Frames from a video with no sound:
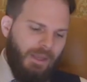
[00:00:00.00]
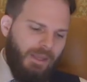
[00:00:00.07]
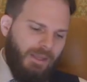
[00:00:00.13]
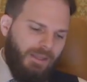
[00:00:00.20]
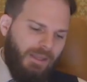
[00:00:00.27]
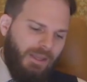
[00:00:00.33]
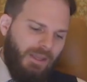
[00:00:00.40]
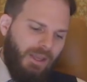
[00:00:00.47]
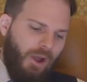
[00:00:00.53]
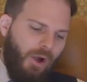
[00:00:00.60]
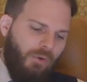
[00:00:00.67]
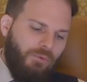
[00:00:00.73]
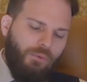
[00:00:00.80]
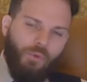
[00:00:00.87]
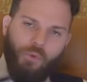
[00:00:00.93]
The
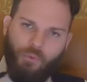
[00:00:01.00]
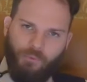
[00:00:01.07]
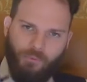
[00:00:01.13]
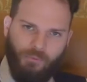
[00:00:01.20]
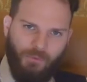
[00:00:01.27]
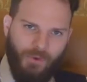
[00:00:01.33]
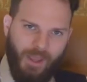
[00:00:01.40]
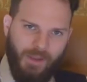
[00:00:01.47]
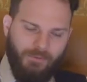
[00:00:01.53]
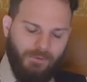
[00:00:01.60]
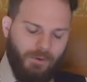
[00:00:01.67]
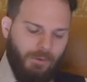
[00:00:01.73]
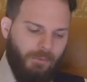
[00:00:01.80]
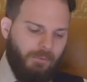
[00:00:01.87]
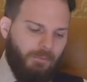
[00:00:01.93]
overall
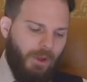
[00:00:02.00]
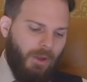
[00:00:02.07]
flavor